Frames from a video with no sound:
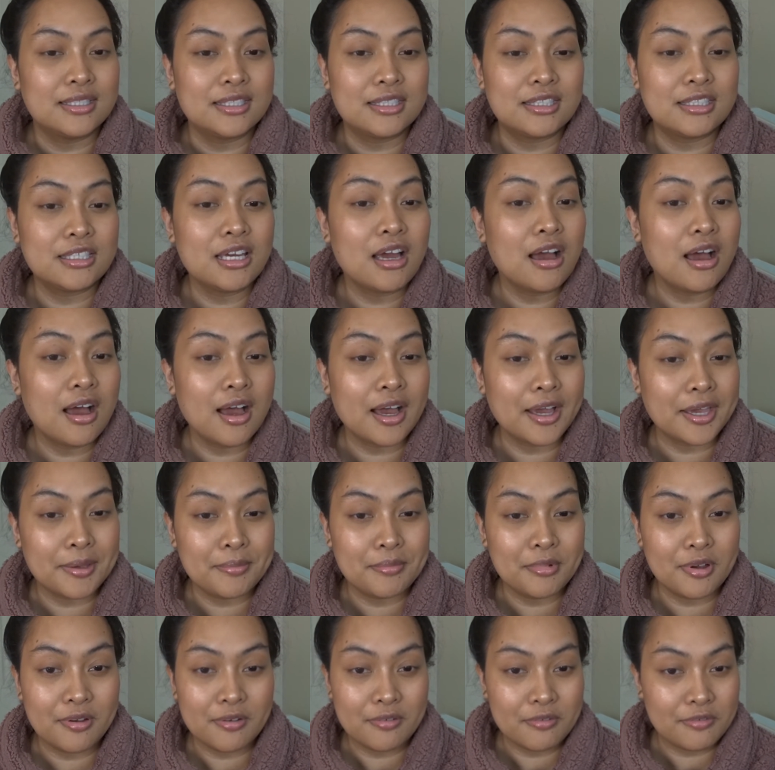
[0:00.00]

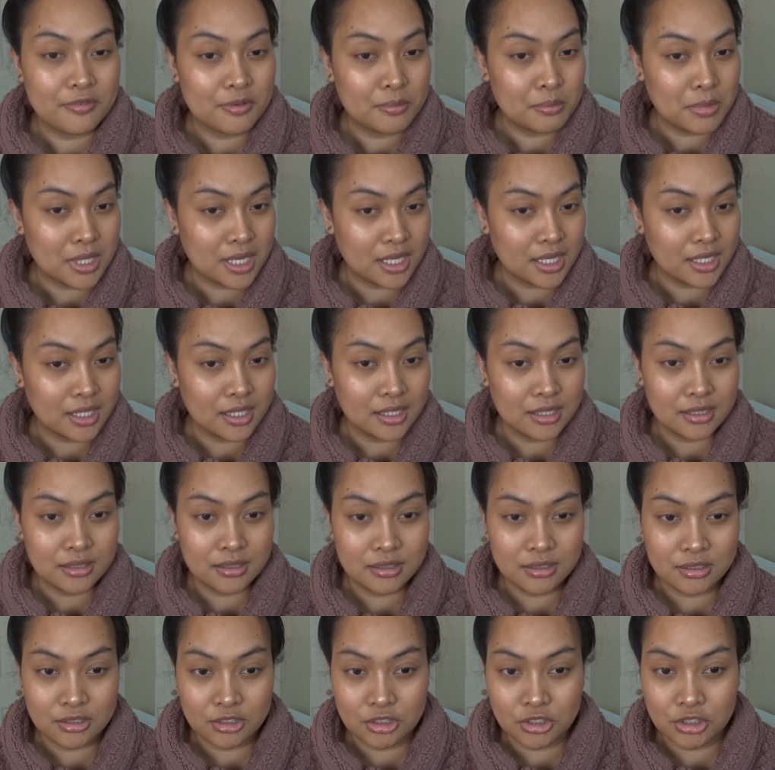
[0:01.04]
time for me
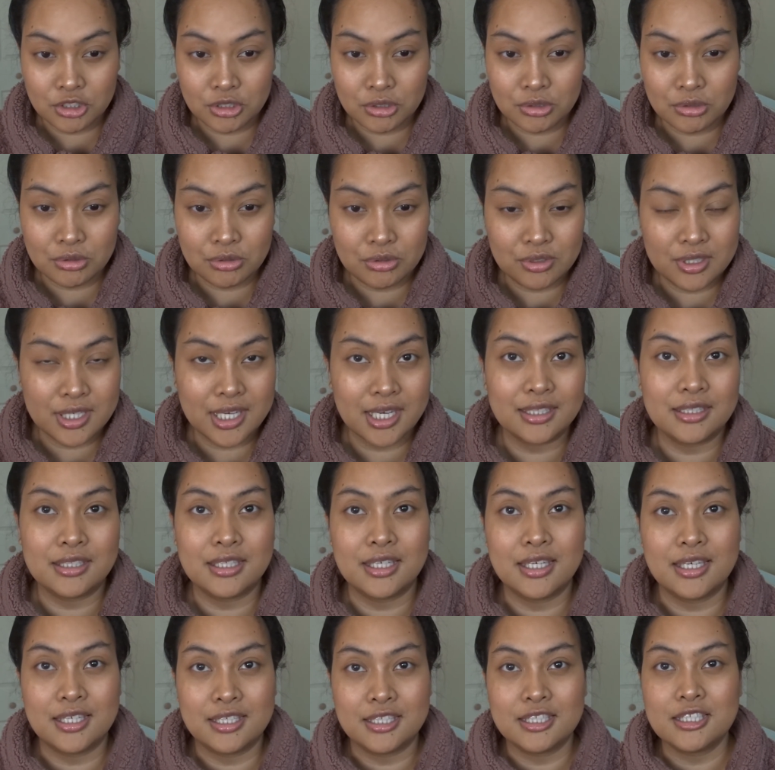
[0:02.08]
to get
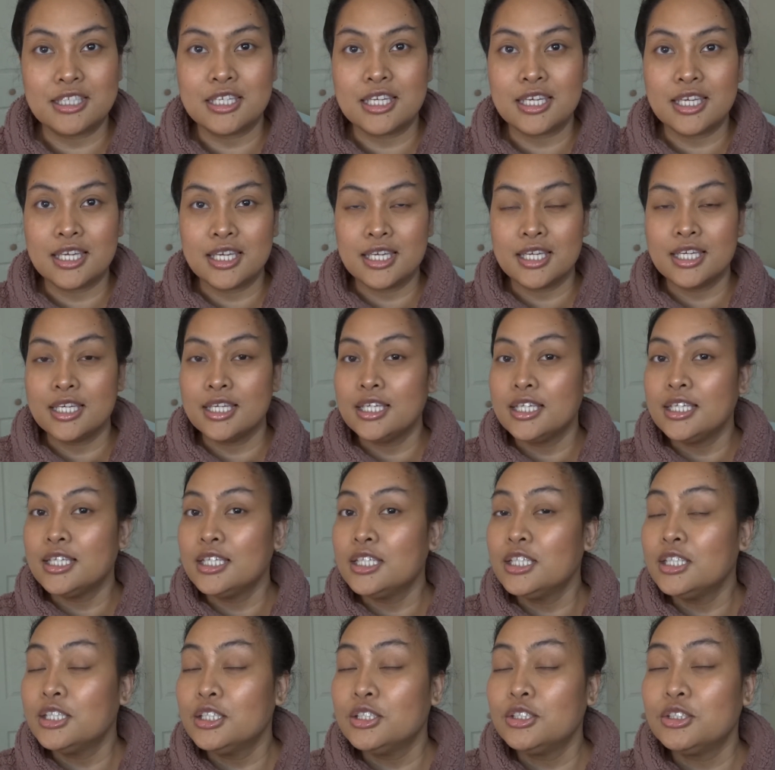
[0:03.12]
it
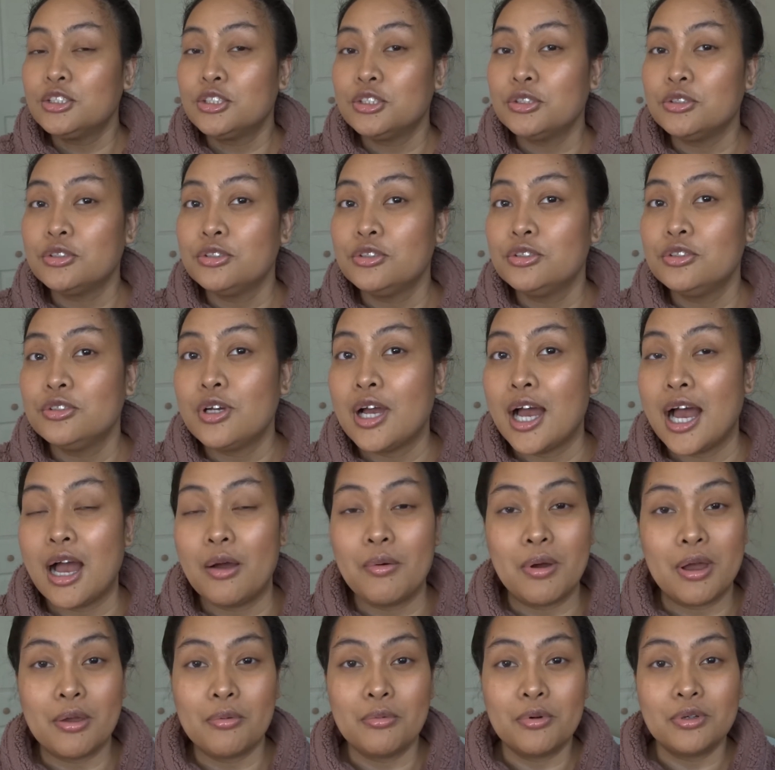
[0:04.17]
to how
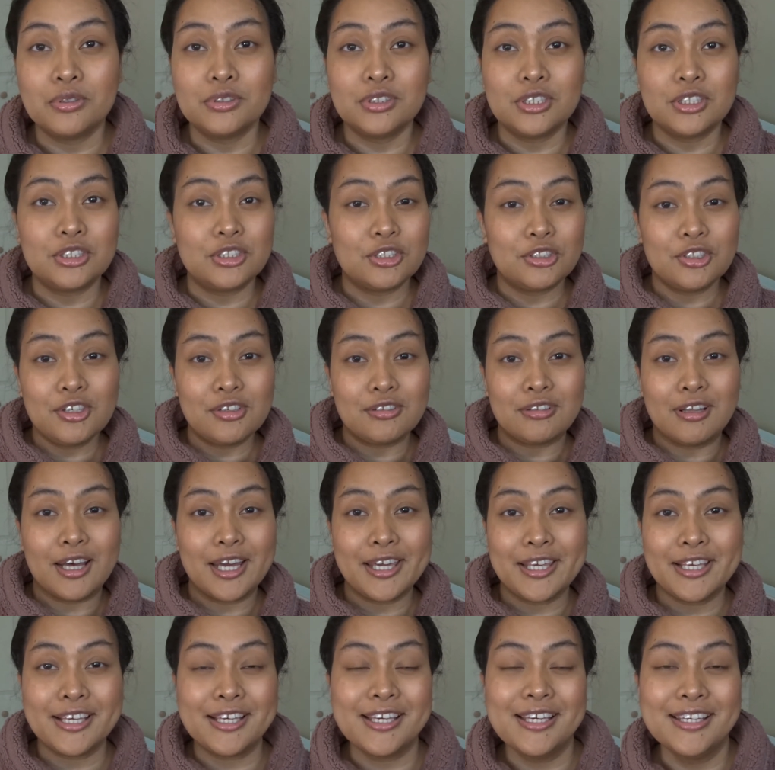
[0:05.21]
I want it to look
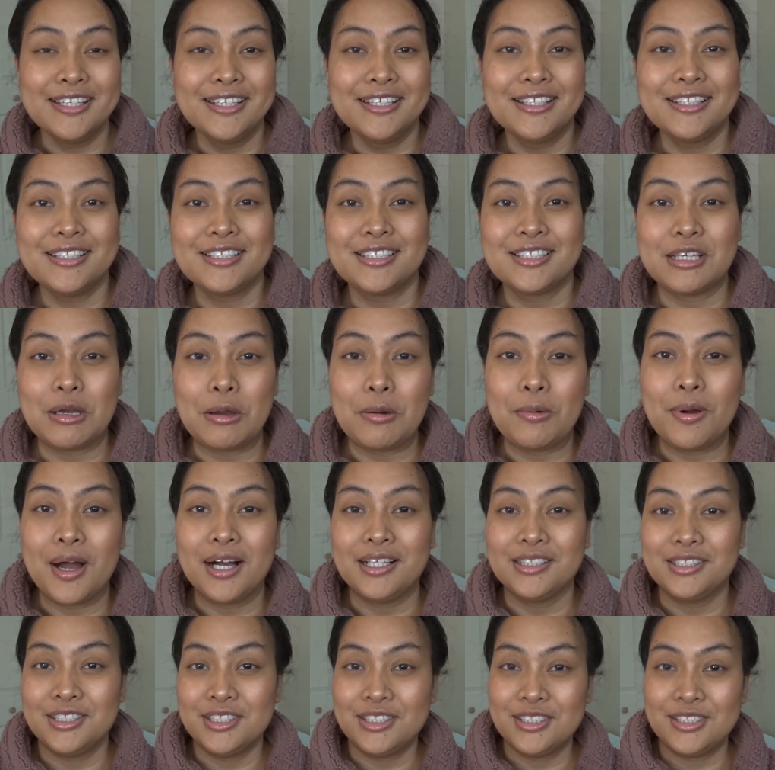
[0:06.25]
like. So
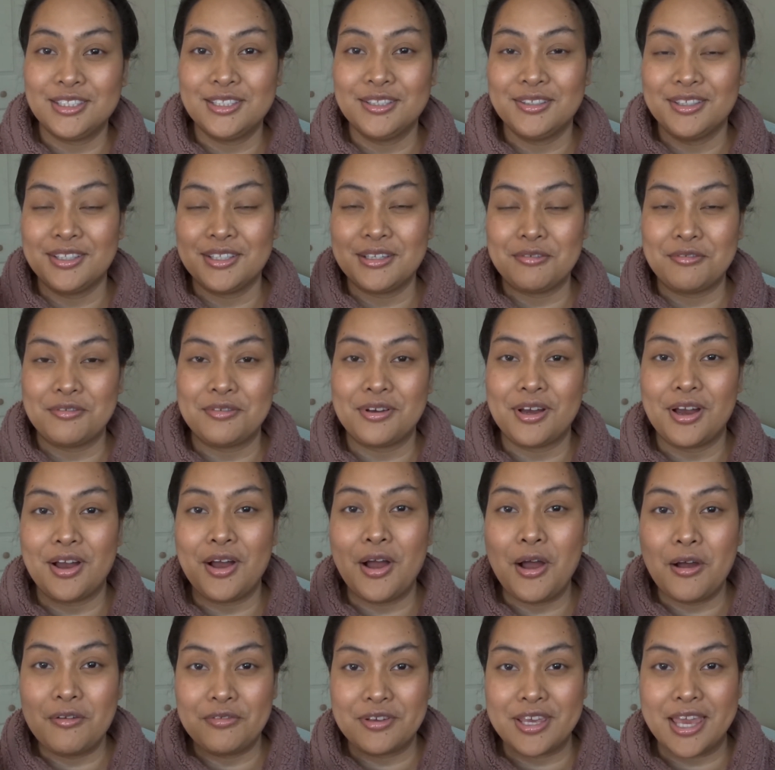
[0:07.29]
I'll just do it
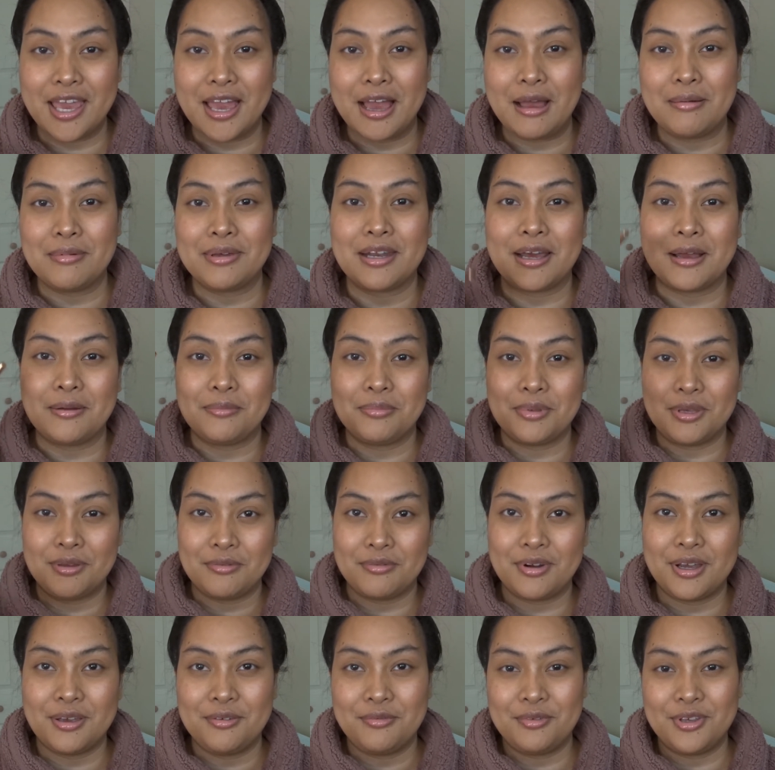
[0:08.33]
off cam and I'll be
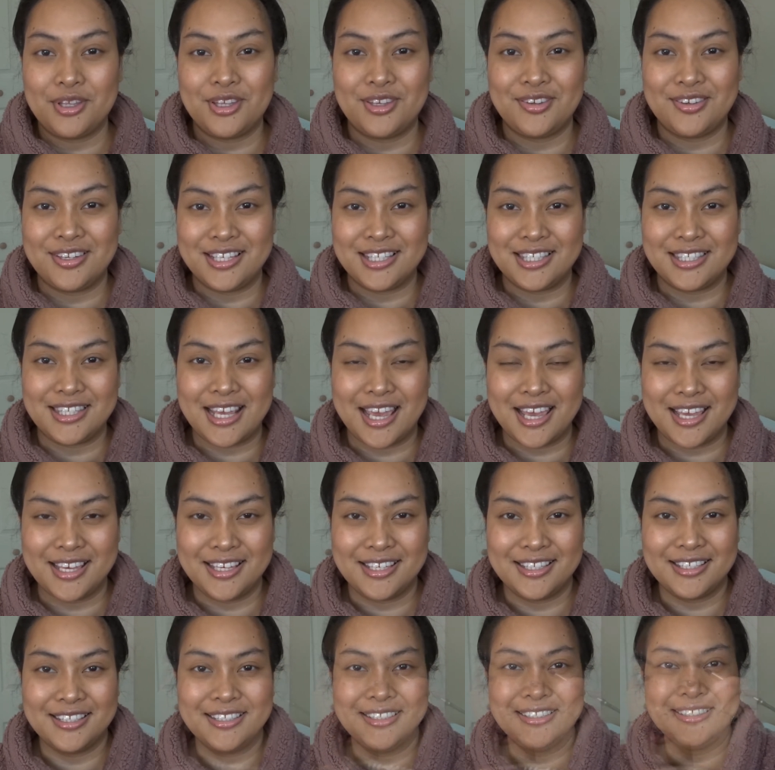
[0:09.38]
right with you in a sec.
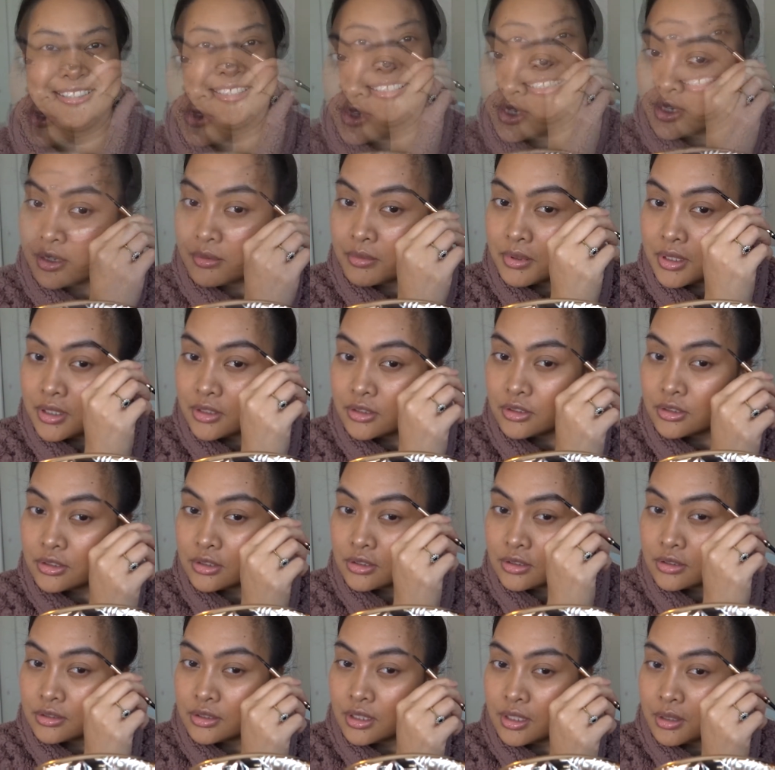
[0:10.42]
I think I'm gonna
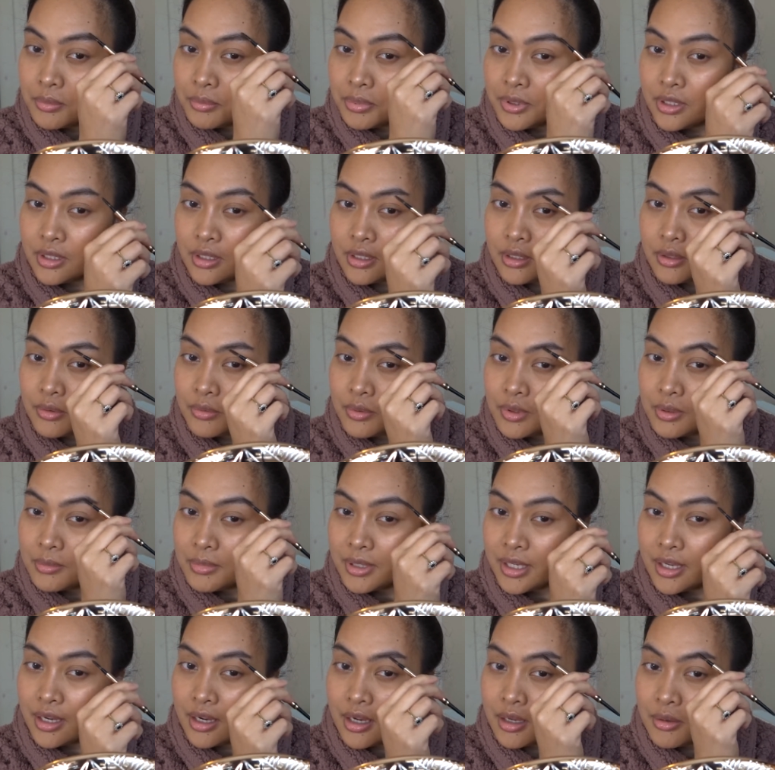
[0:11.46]
stop here with
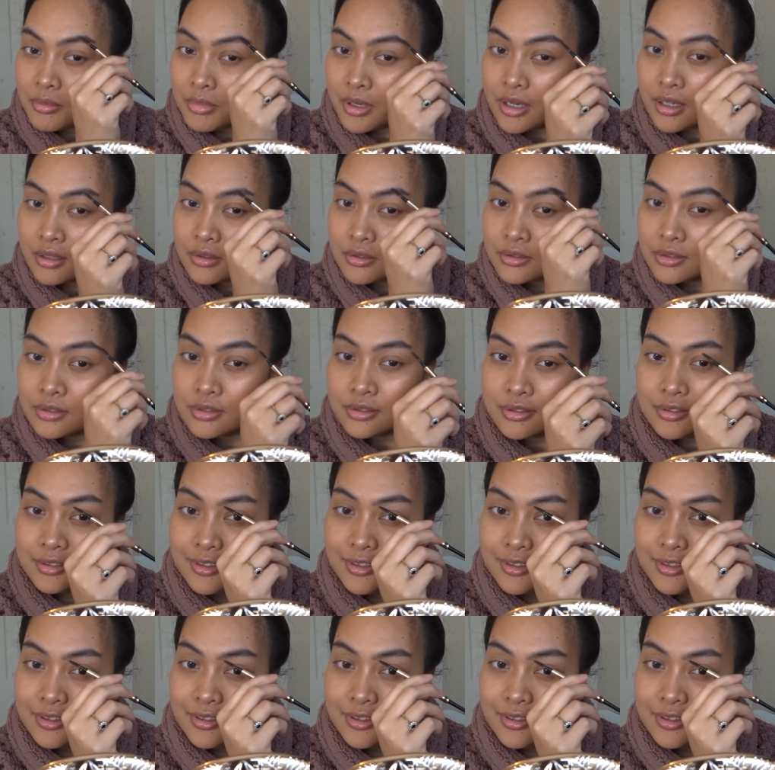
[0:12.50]
my eyebrows